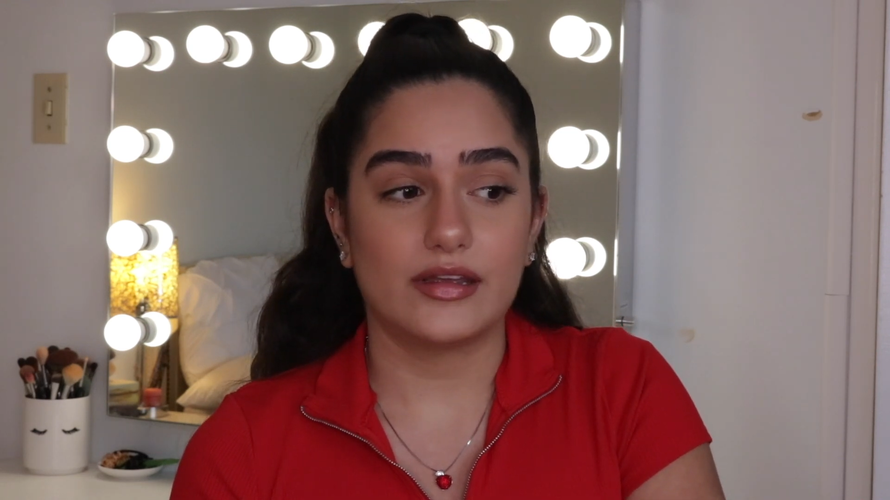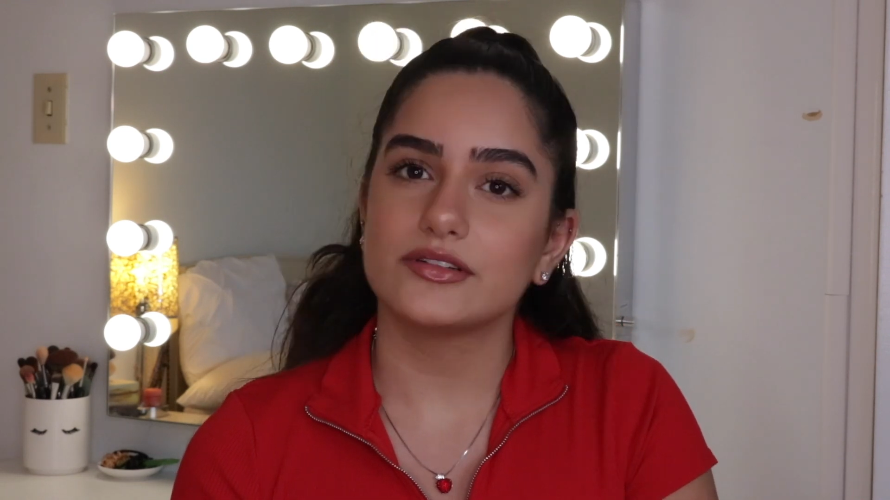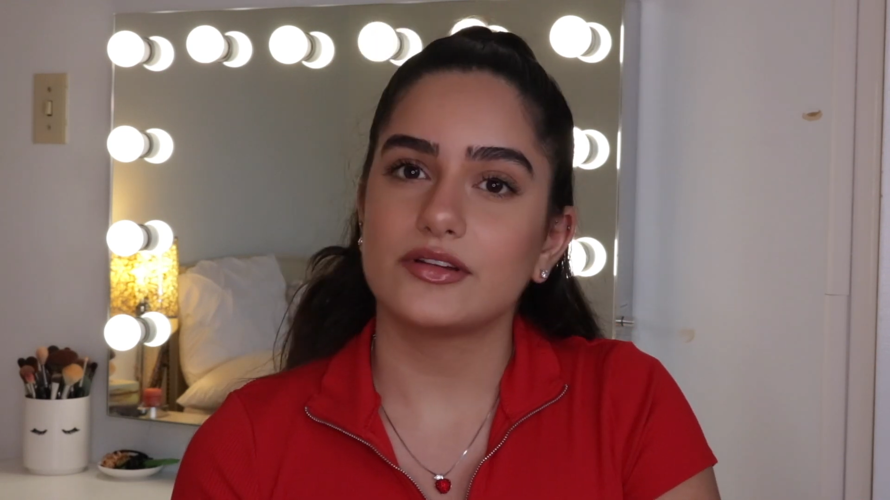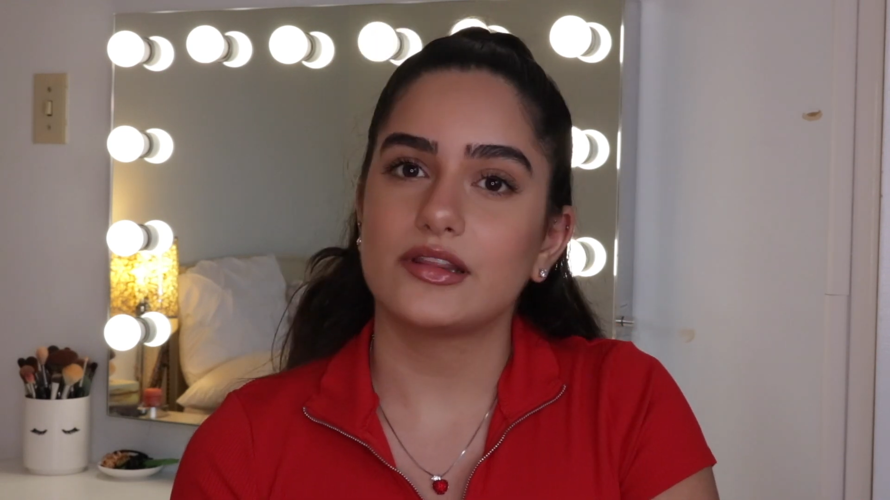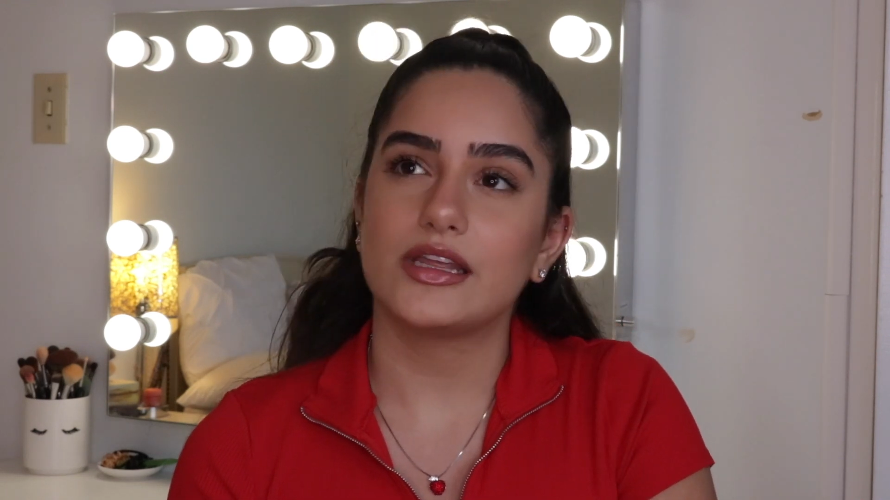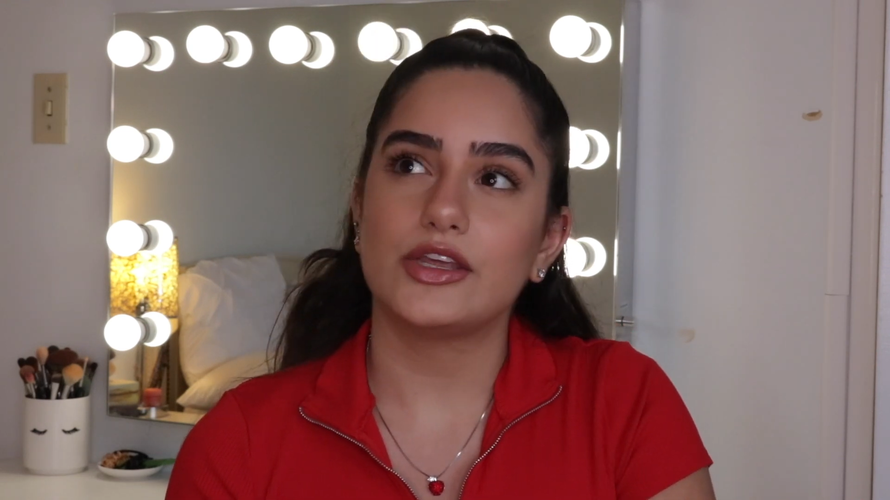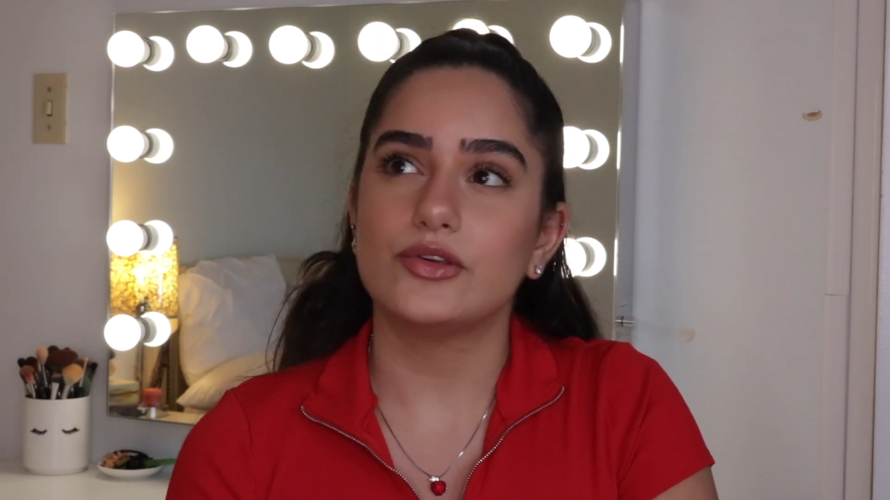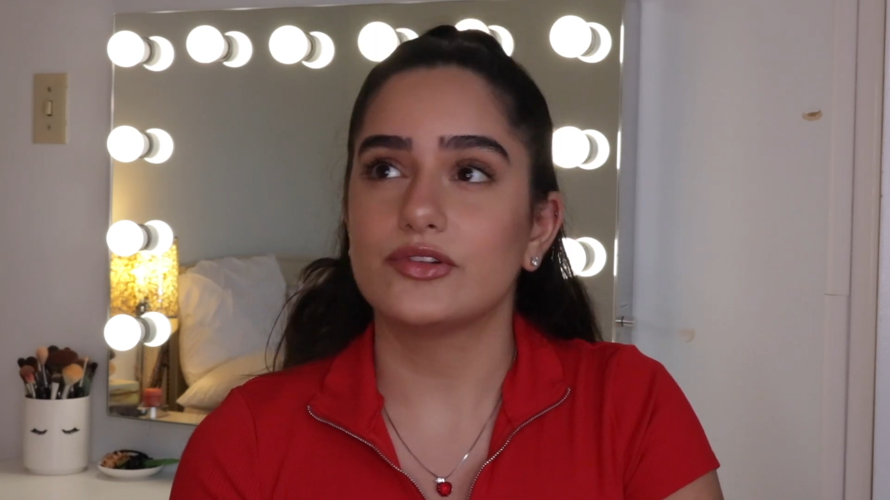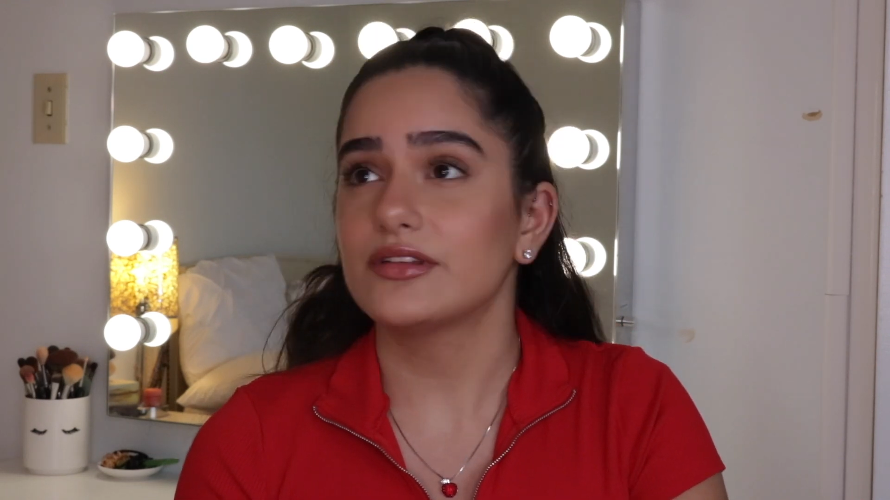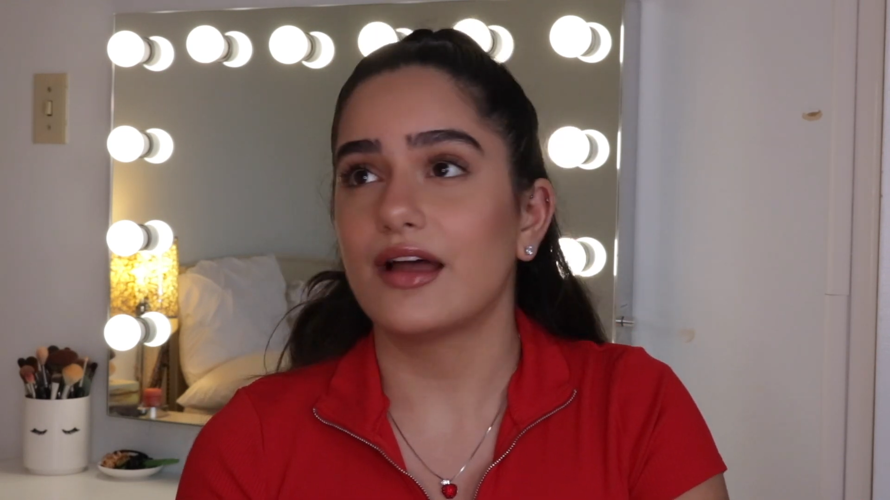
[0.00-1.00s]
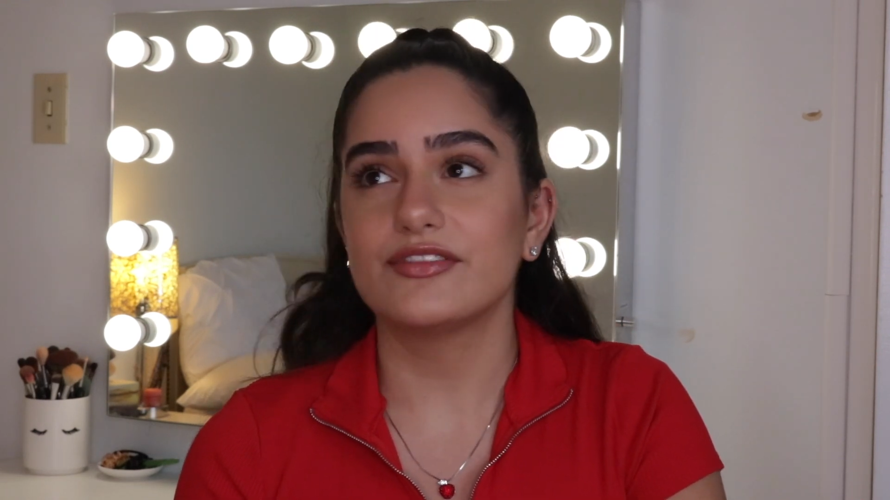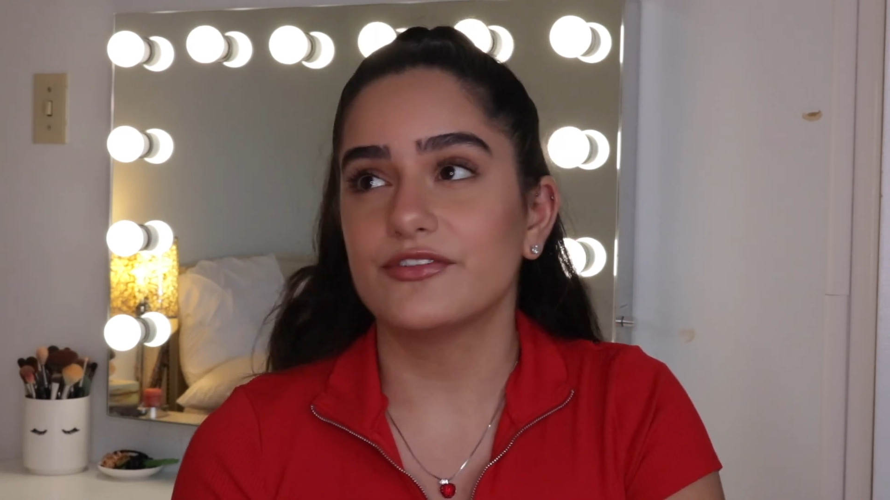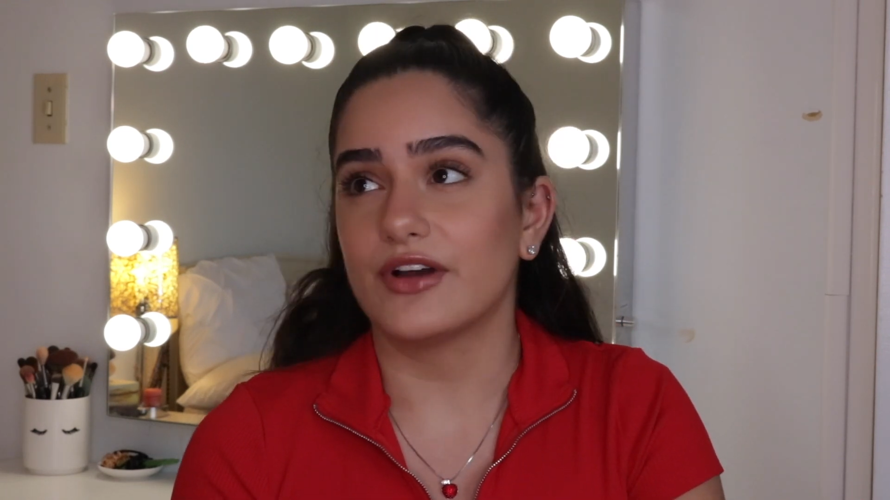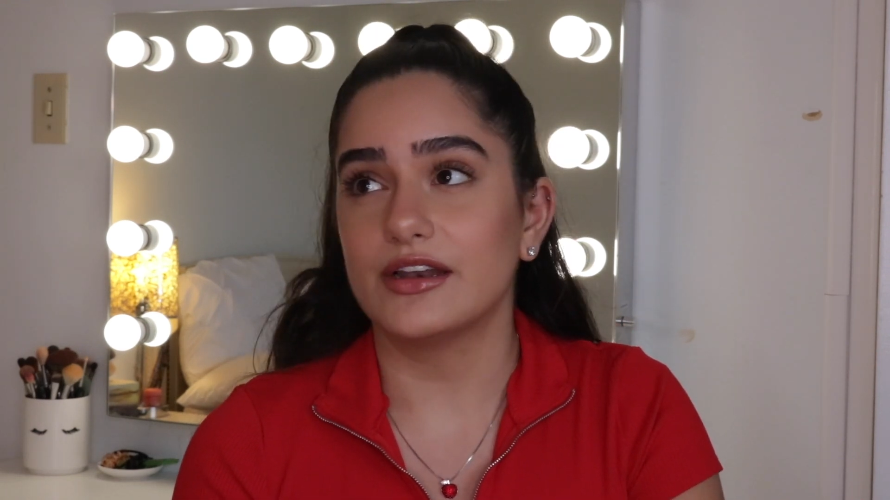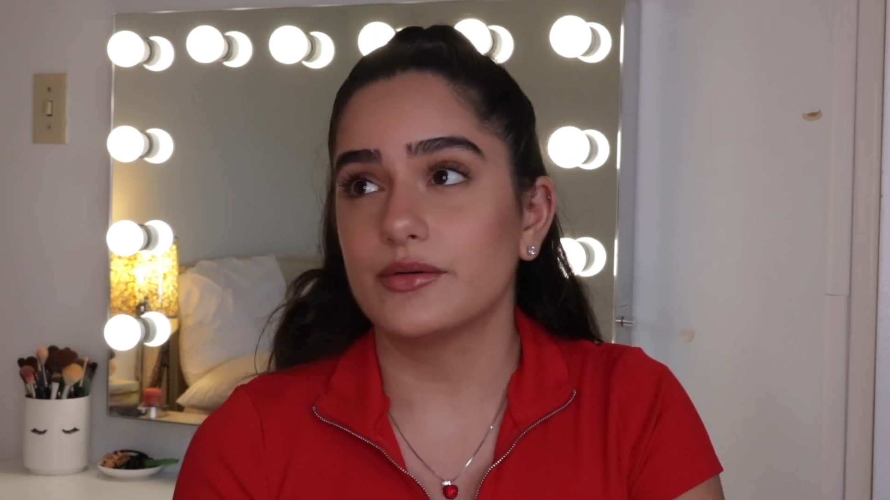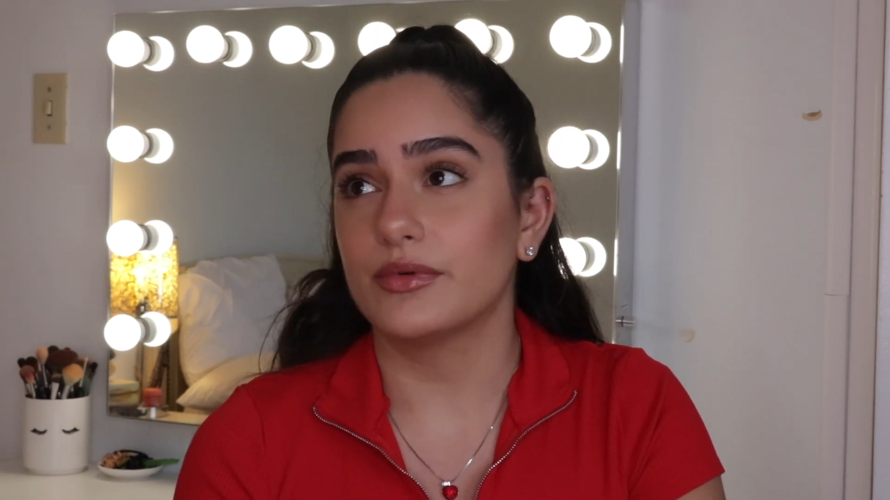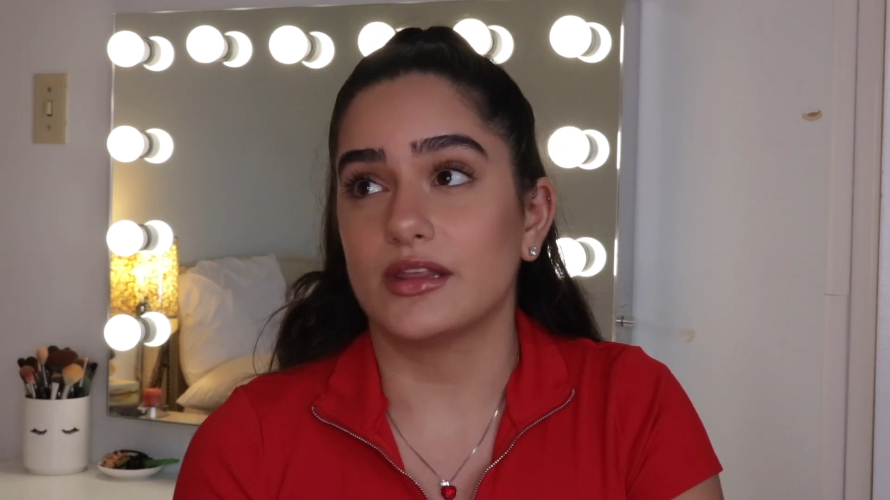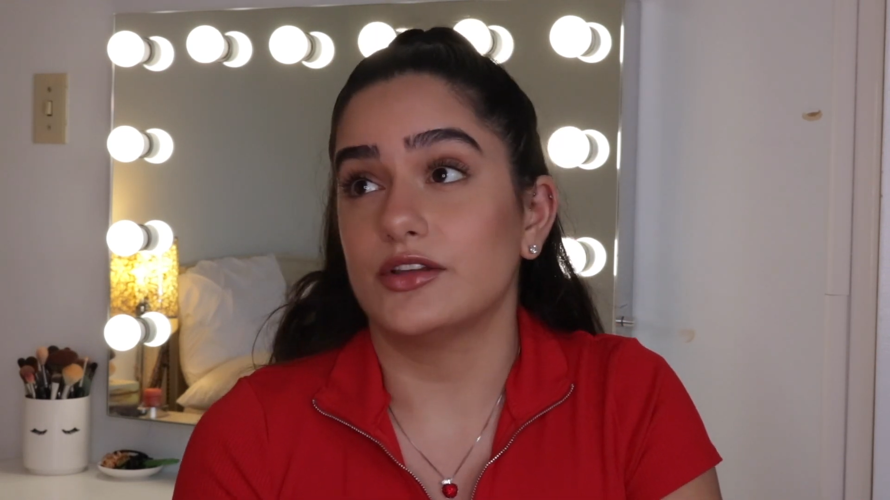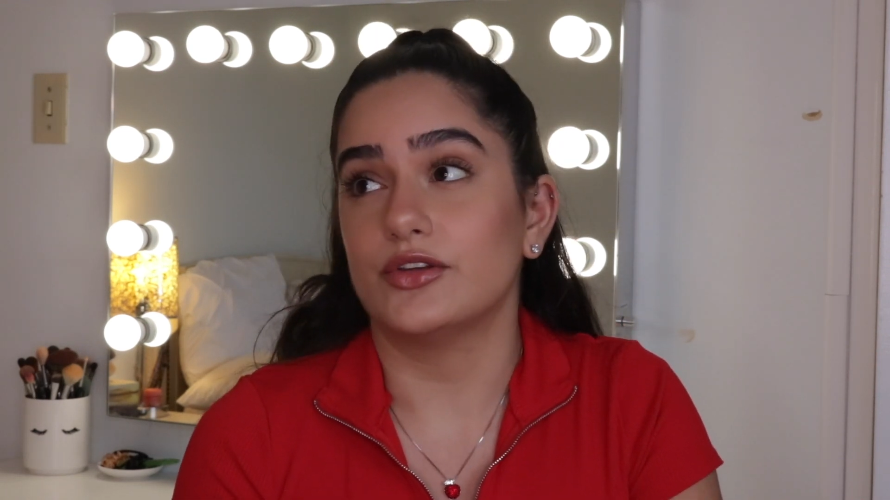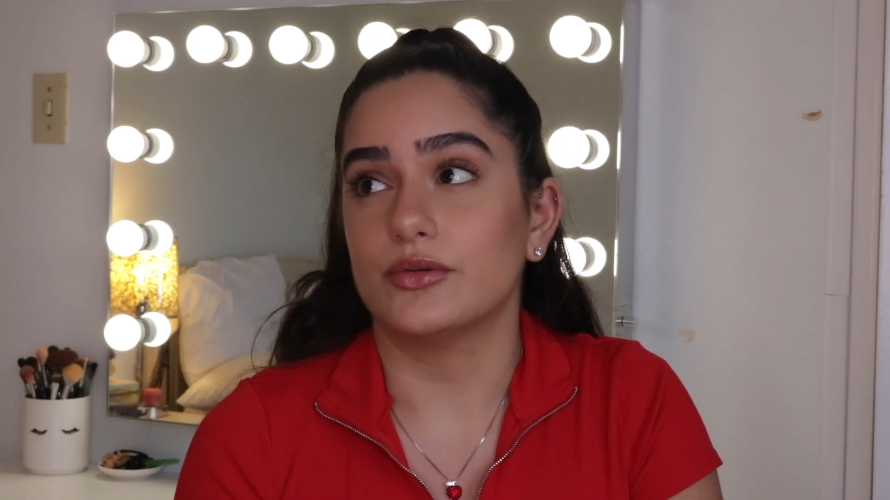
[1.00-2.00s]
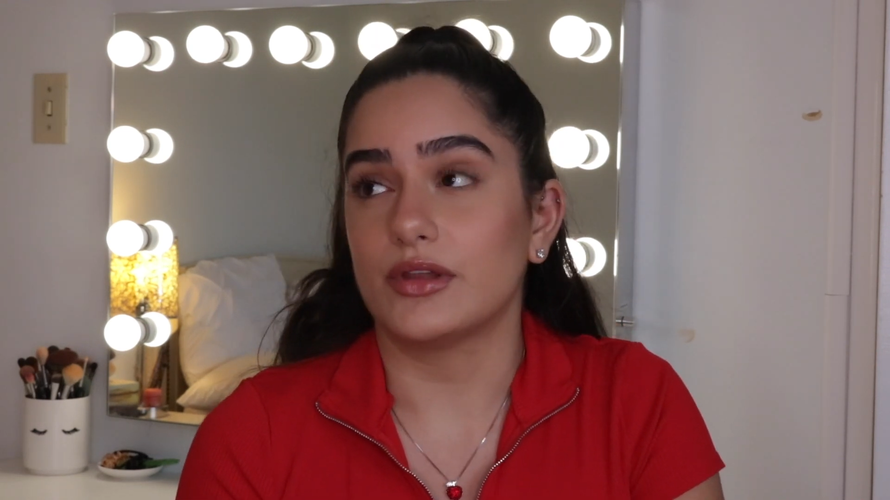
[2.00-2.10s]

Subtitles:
Personal thing, you just have to find it within you.